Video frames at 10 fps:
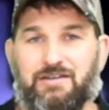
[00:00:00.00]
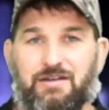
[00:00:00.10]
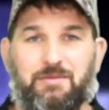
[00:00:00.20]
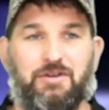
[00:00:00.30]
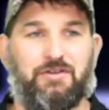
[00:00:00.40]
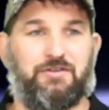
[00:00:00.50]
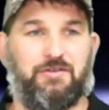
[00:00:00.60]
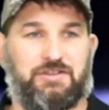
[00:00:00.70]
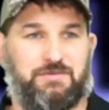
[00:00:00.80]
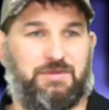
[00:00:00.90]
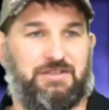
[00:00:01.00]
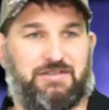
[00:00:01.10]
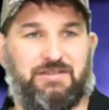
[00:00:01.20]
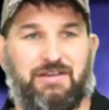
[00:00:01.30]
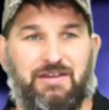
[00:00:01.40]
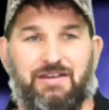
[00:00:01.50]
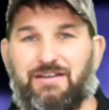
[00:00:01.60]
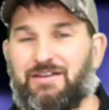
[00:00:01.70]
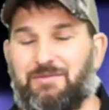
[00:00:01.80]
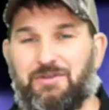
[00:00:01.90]
come to your Christmas,
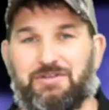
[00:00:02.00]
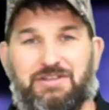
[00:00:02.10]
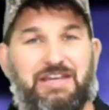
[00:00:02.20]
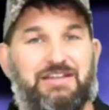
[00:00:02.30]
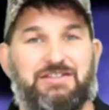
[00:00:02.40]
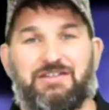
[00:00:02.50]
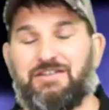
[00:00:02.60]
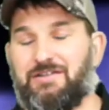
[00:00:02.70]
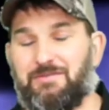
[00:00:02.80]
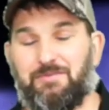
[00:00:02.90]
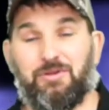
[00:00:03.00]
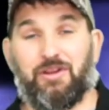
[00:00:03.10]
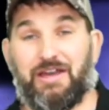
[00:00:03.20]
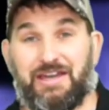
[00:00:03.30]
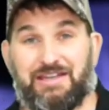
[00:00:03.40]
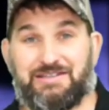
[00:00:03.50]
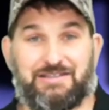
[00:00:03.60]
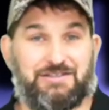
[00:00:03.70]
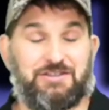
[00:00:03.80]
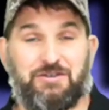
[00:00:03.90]
come to this kid's plays
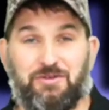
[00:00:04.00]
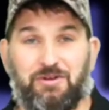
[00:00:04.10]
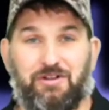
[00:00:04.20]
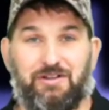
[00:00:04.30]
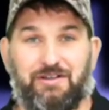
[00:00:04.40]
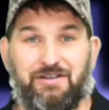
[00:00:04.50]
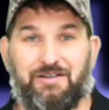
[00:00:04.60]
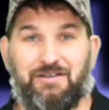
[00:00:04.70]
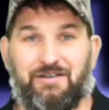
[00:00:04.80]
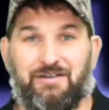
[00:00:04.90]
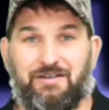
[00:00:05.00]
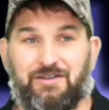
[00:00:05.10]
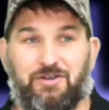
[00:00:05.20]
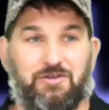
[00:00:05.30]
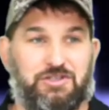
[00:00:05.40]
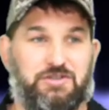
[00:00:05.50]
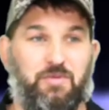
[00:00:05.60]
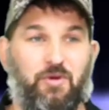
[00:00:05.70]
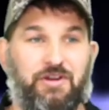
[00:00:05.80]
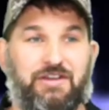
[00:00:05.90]
at school, go to
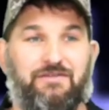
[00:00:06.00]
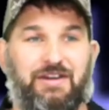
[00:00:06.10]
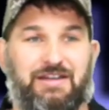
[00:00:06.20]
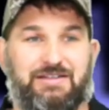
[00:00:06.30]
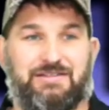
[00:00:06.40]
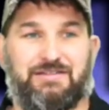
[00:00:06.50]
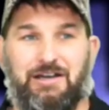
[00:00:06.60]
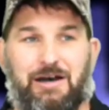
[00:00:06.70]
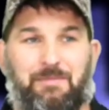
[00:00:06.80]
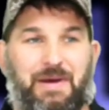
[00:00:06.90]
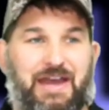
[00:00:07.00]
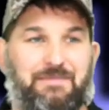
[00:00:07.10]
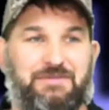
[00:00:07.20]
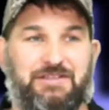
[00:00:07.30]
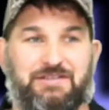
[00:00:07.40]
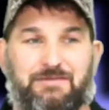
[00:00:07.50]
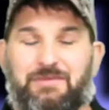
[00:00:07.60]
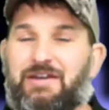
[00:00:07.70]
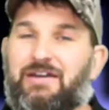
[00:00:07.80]
sporting events, a baptism.